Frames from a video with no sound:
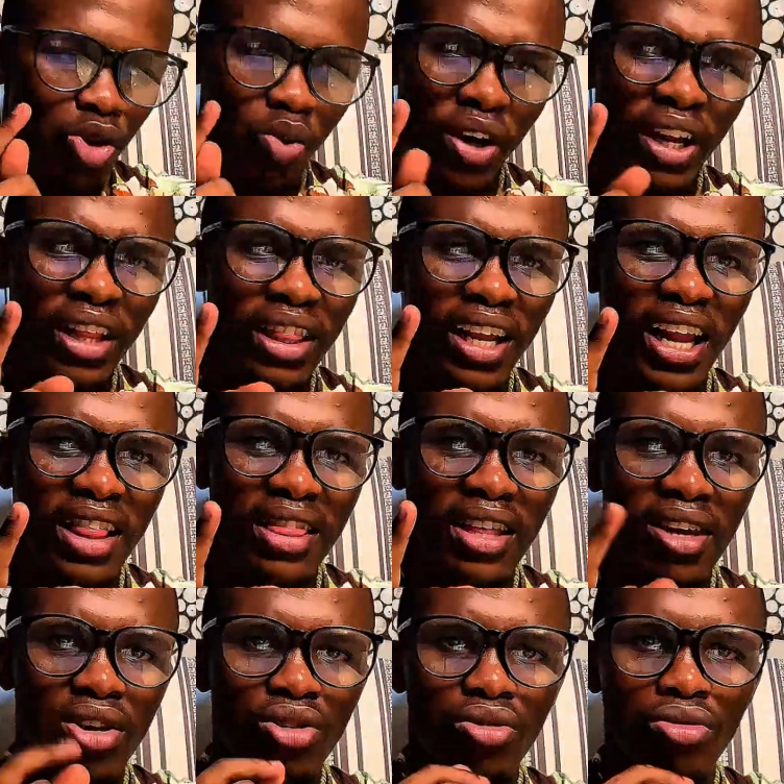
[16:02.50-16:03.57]
one that I
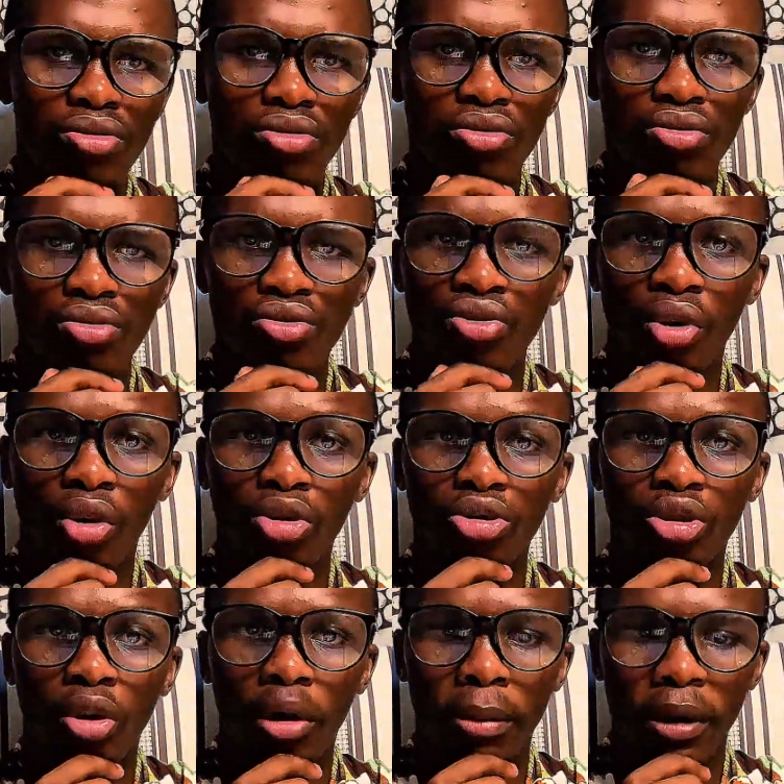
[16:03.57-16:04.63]
think you all
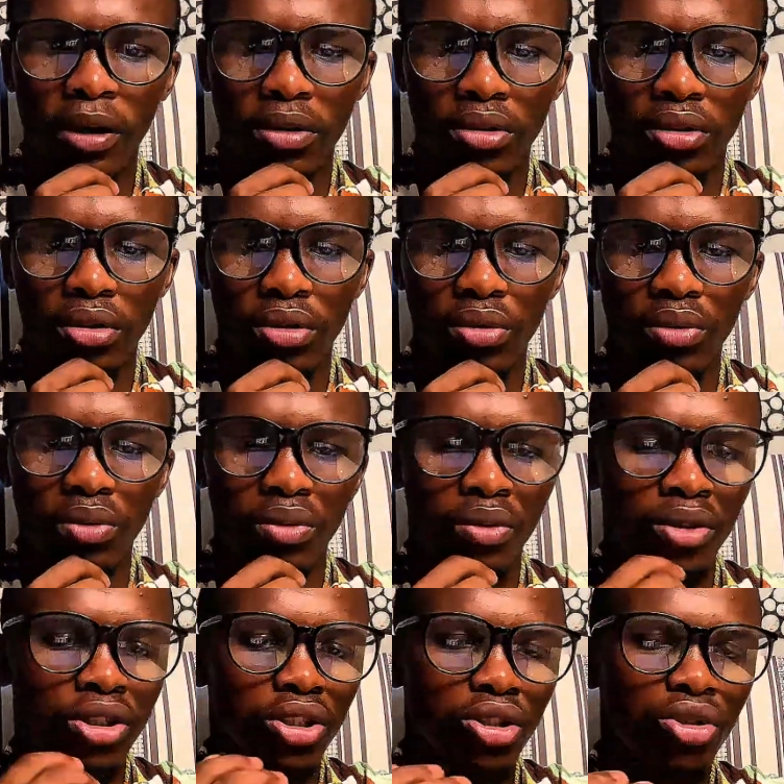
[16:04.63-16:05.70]
know about,
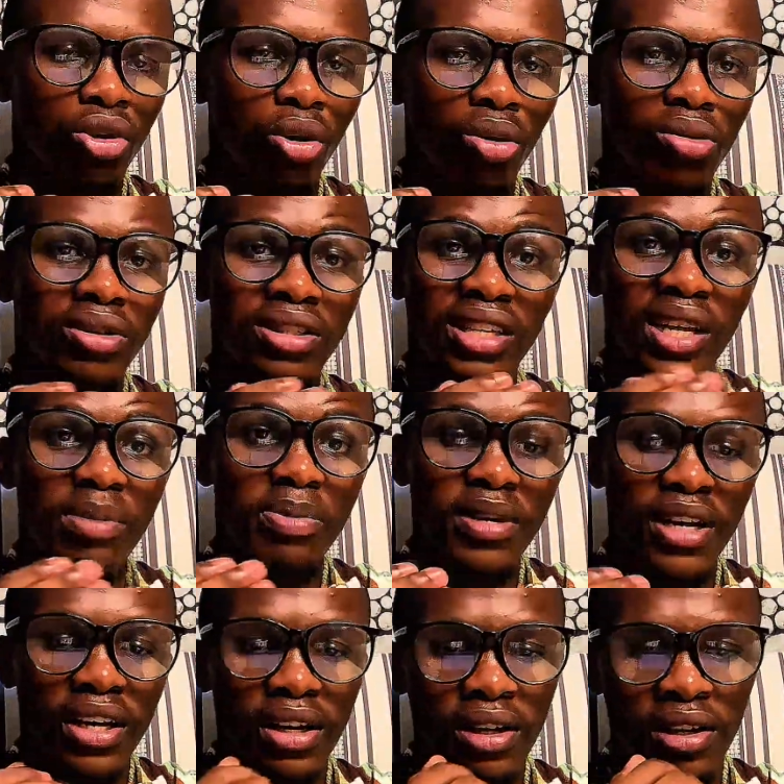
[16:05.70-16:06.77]
which is called
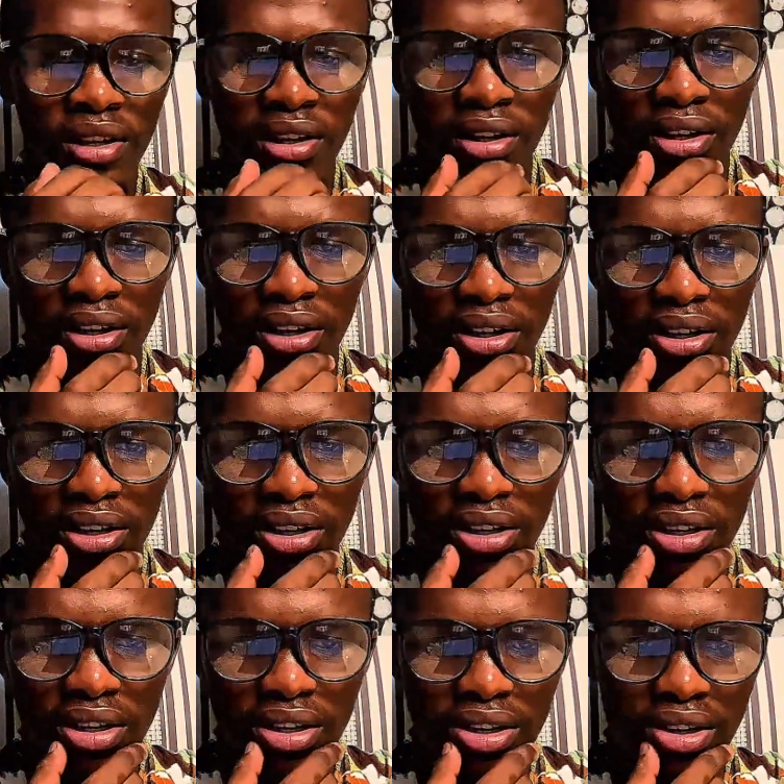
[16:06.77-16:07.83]
Zapier.
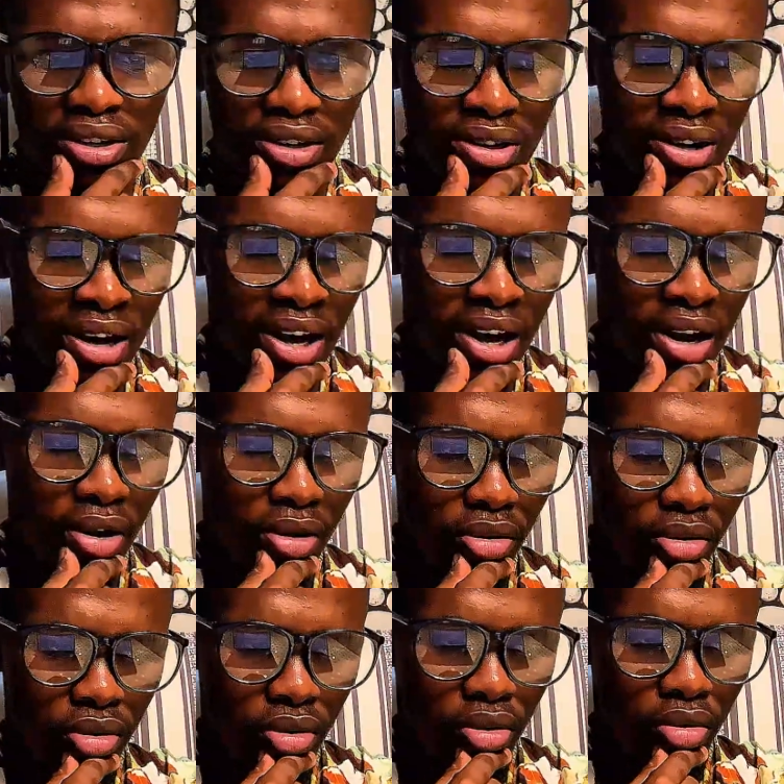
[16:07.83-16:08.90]
Now,
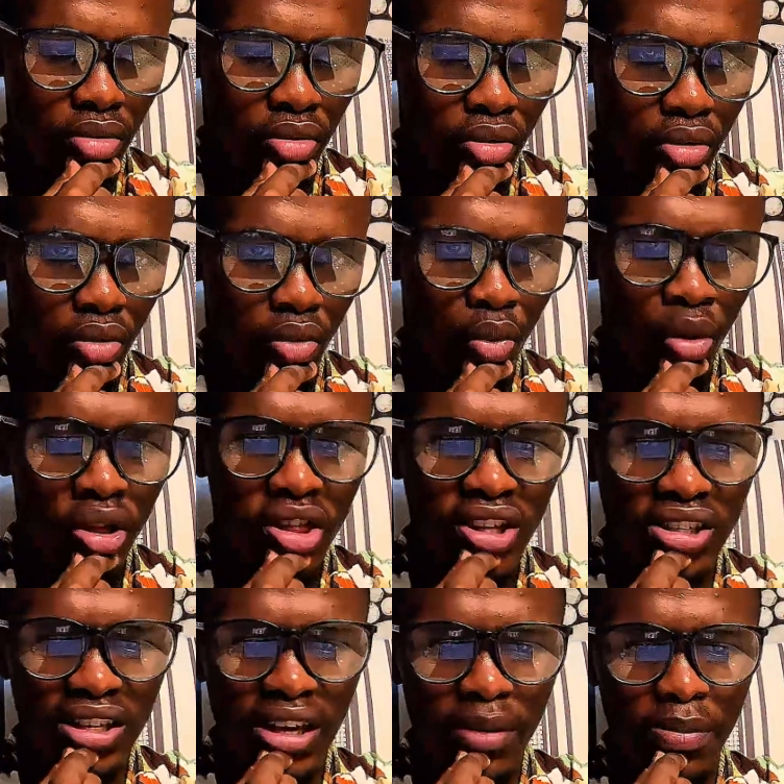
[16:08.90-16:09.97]
with the
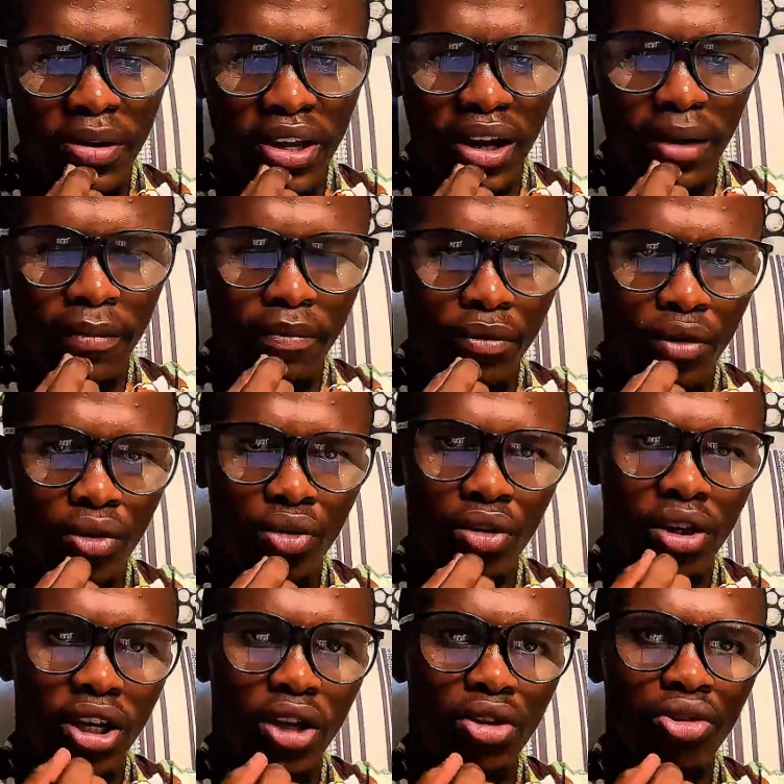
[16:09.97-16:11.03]
Zapier, you
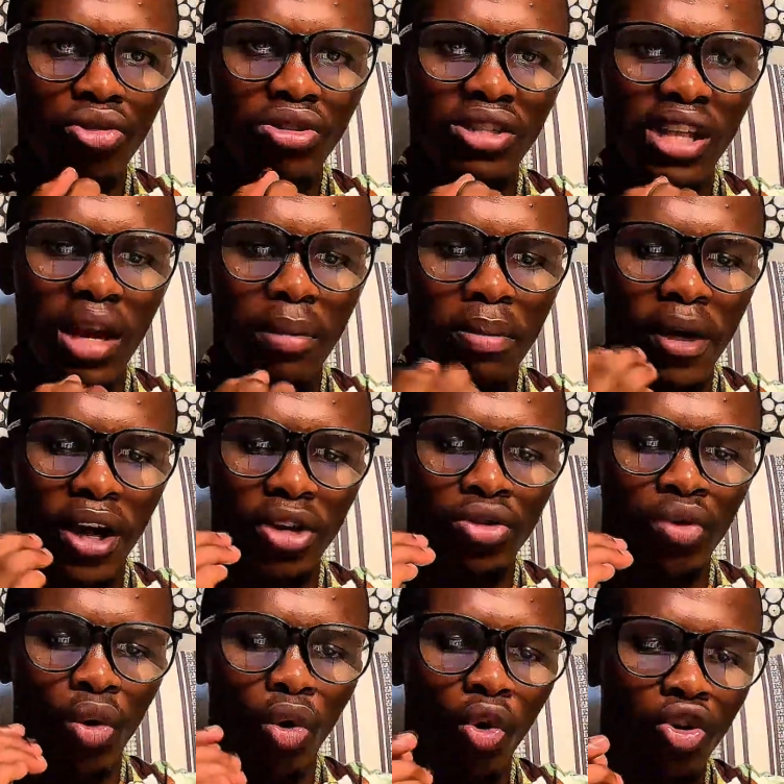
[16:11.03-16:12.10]
can use Zapier
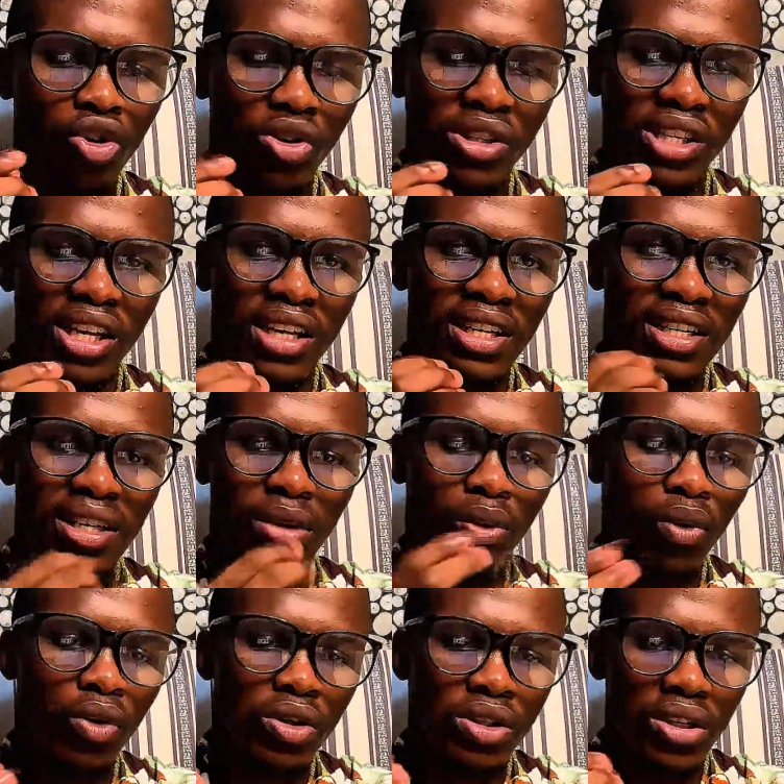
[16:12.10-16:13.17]
to auto send
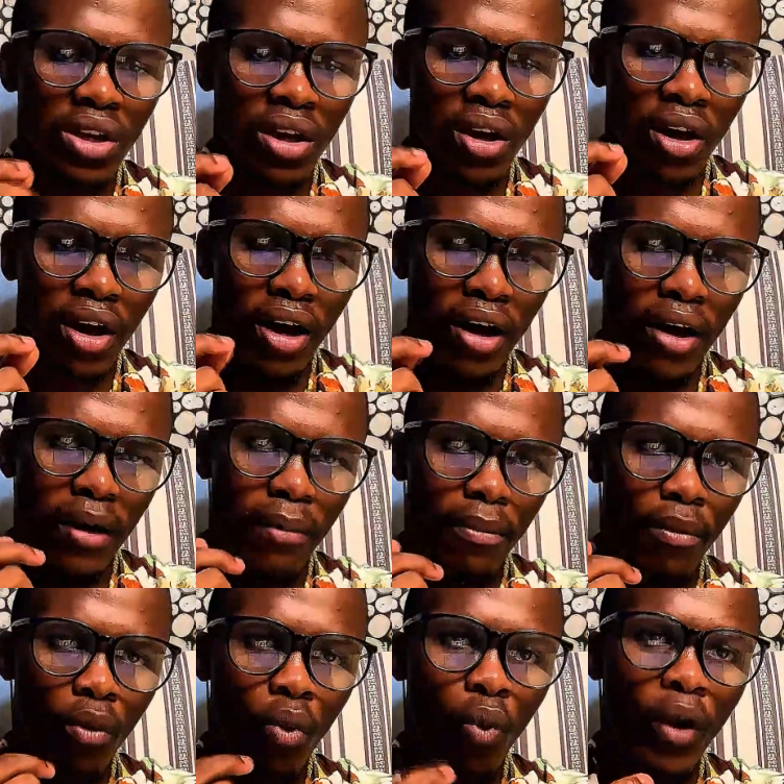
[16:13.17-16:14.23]
rewards
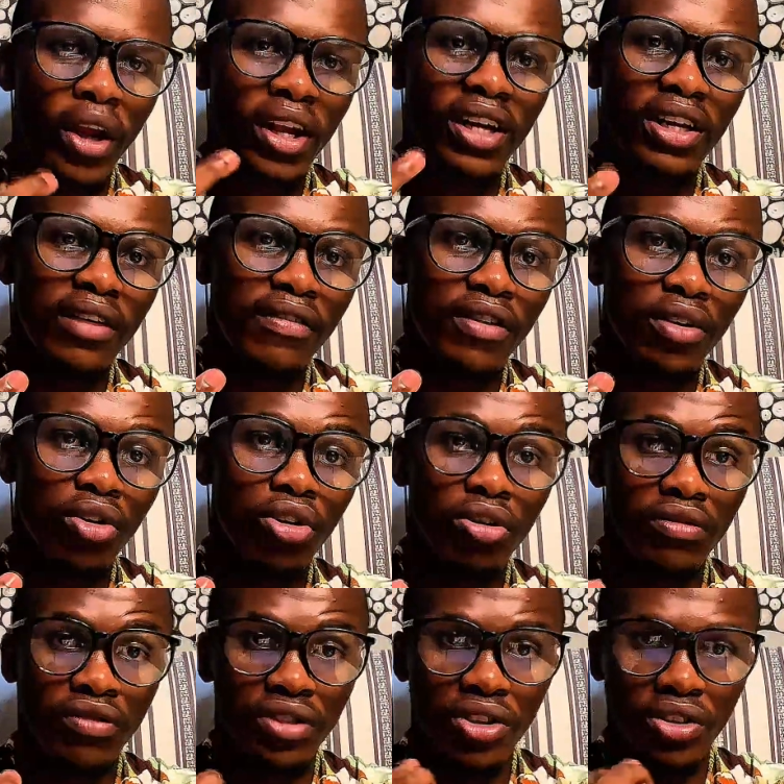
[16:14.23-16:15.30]
when a referral
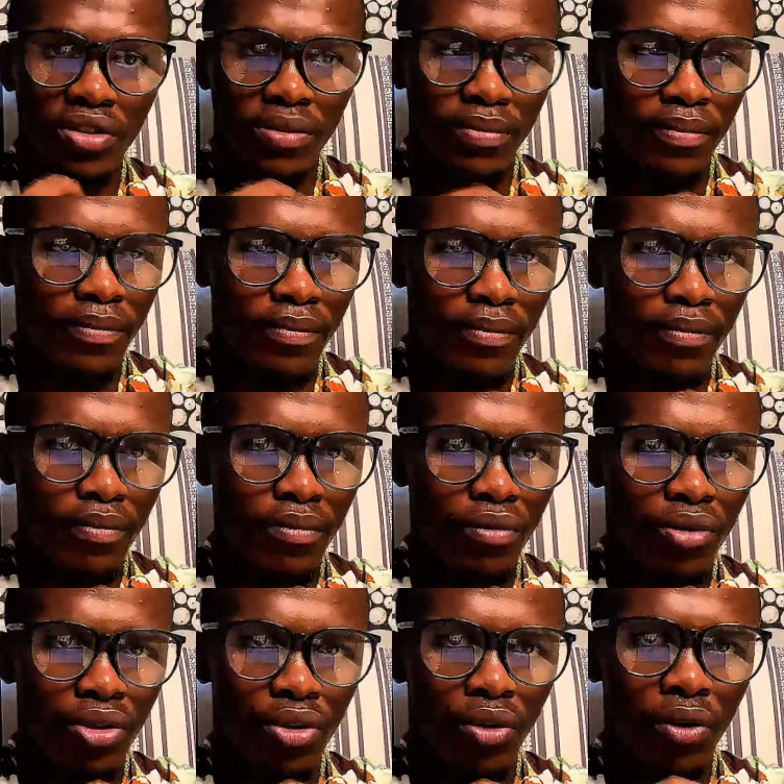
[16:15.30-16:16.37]
converts.
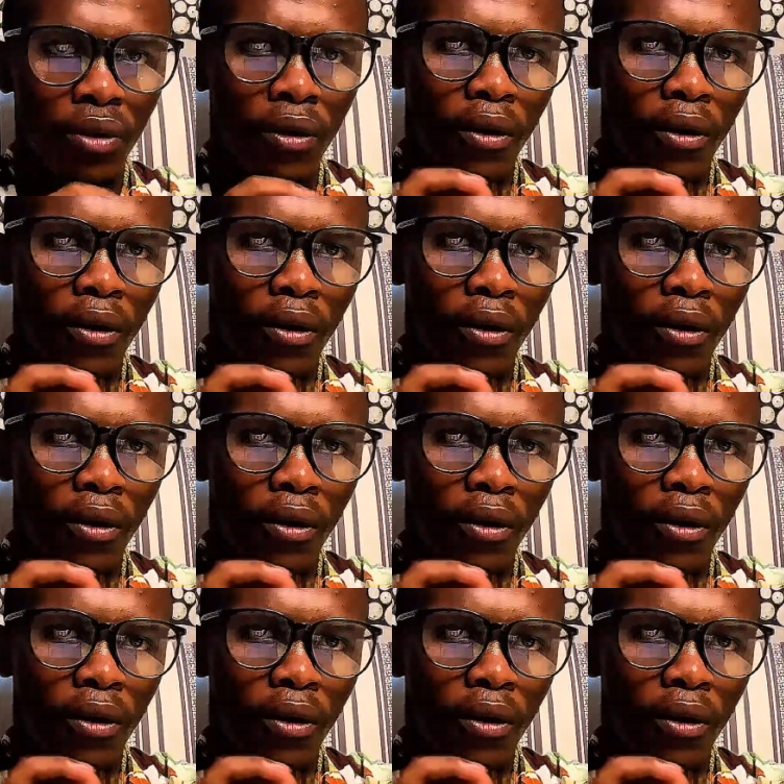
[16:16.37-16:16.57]
You know,